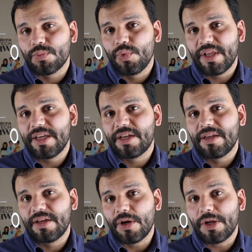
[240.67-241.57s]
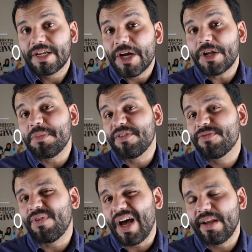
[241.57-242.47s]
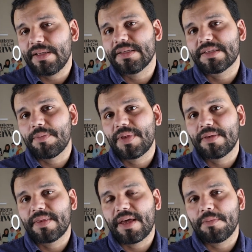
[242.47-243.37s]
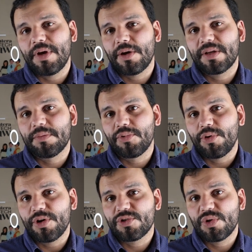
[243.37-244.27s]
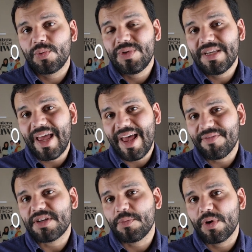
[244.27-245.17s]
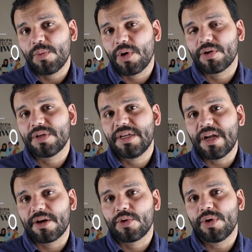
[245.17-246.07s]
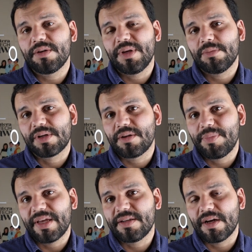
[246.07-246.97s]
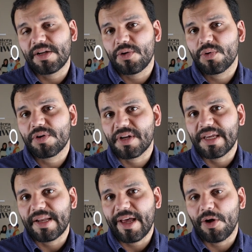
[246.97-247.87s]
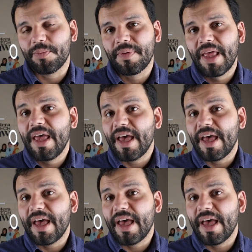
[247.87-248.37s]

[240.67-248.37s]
really going to be finally something that American employers who have temporary worker need are going to be able to depend on in order to get help.